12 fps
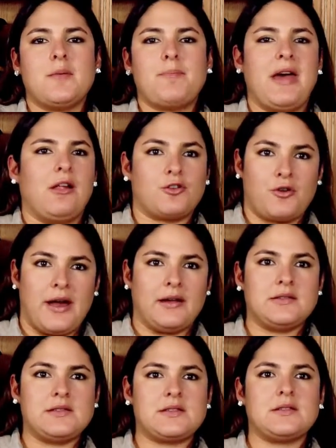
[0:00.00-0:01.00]
Pell
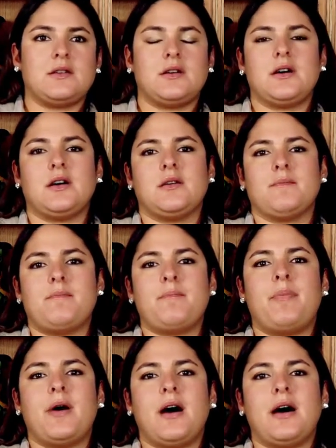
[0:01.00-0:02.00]
Grants,
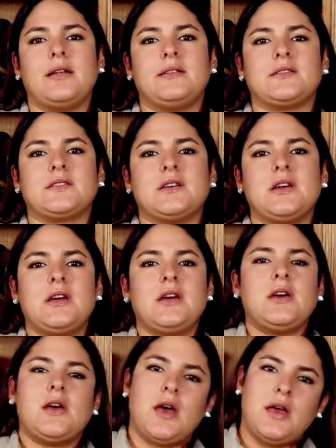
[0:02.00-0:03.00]
but
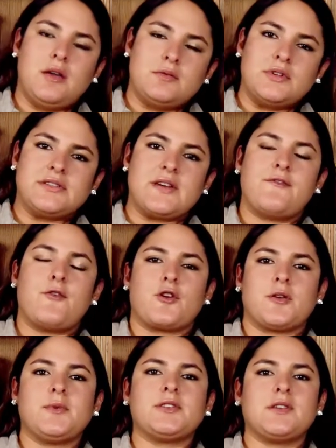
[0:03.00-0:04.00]
it was
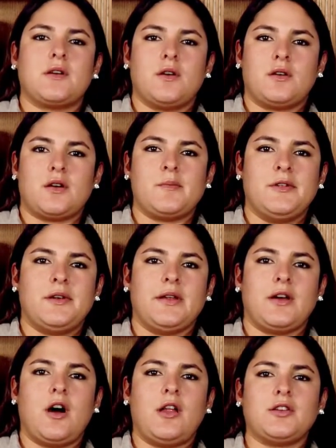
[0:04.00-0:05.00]
affordable to go to community
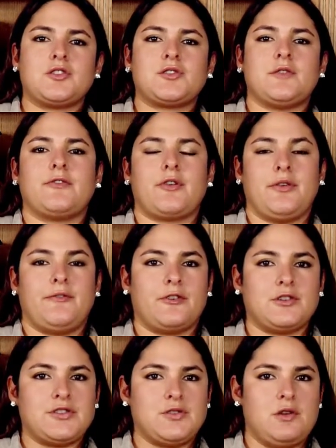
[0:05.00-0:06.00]
college. So for the
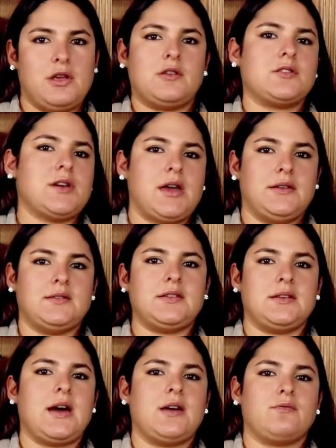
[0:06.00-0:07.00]
first 2 years, I did
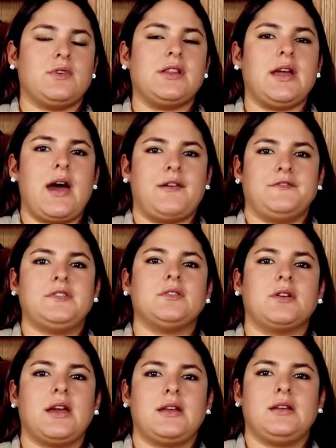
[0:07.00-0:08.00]
not really have to
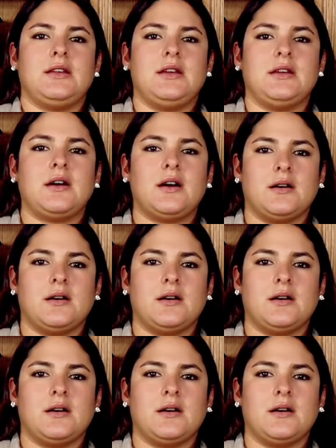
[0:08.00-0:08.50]
get any